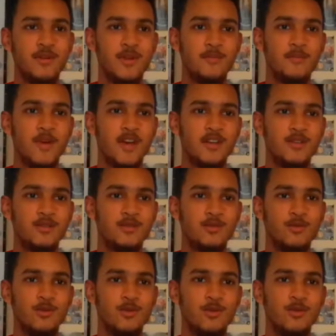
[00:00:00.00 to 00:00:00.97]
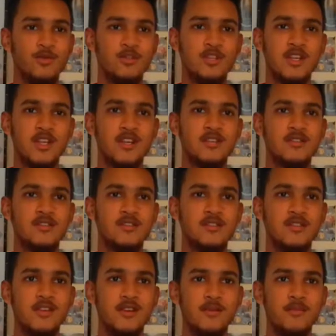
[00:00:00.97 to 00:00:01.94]
managed to lose against a
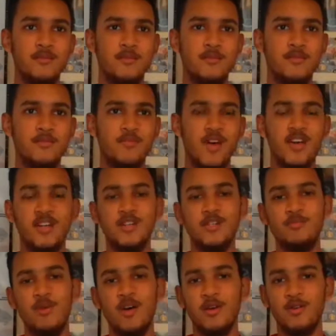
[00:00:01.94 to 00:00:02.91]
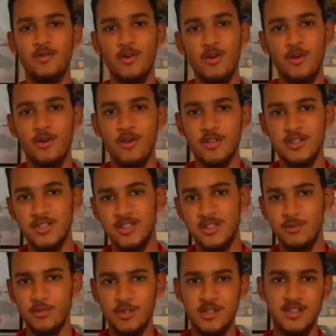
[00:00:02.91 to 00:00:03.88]
team managed by Roy Hodgson,
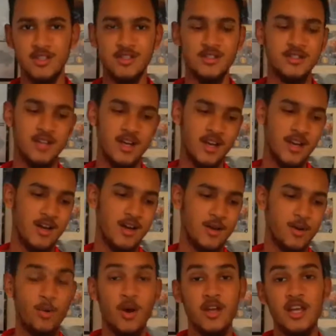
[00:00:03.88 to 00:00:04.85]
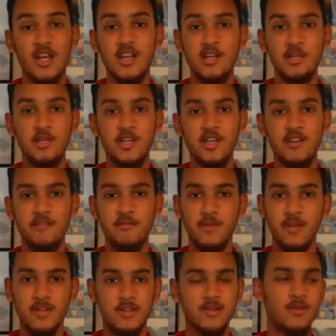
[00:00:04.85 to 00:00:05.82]
which is quite an
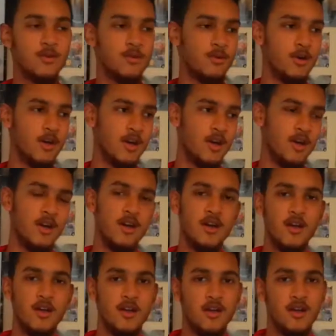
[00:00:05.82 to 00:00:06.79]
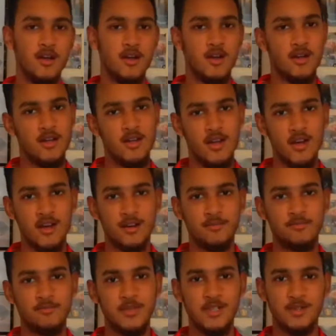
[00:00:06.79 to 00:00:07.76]
achievement. So yeah,
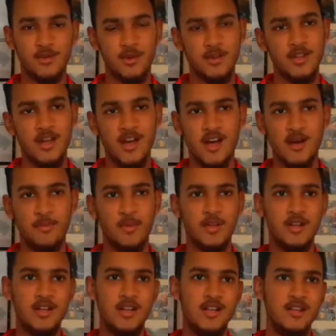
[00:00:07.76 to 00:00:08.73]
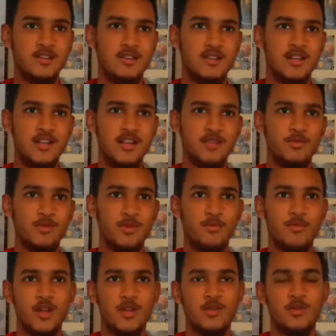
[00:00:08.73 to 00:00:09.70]
it's on the up. At least we've
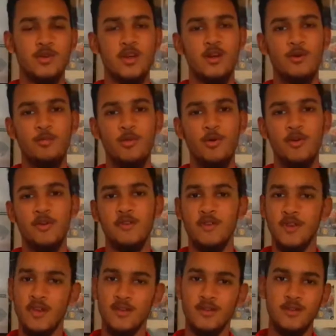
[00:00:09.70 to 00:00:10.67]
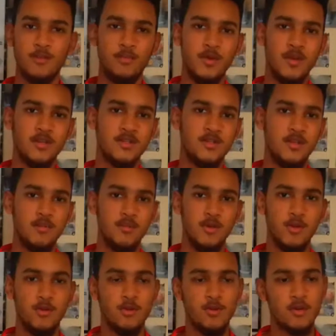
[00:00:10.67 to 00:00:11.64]
managed to get a point against the best team in
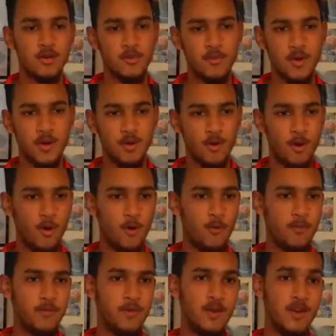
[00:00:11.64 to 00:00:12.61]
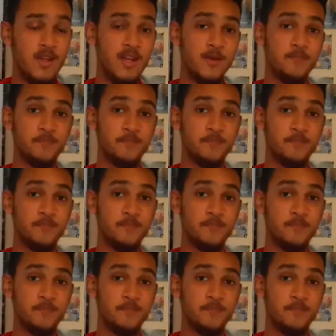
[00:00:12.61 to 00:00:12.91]
Europe, and hopefully